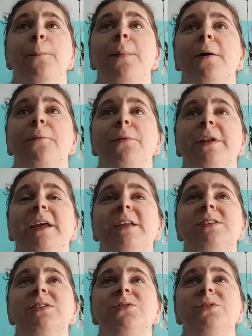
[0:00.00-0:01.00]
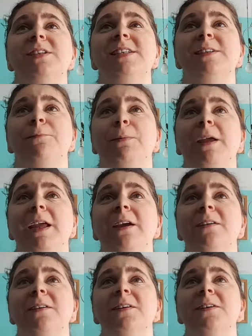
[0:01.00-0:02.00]
but when Instro
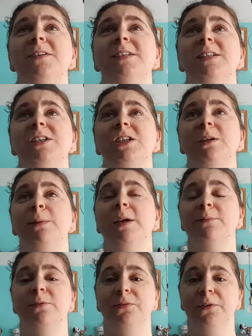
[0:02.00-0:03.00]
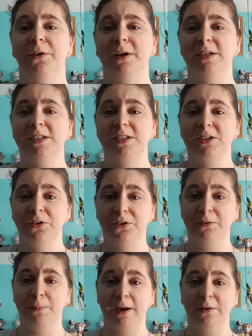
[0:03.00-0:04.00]
disappears, she becomes very
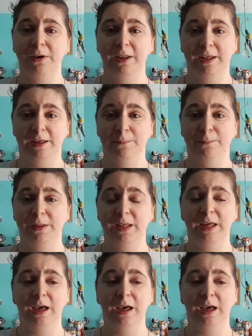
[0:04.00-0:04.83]
concerned about him.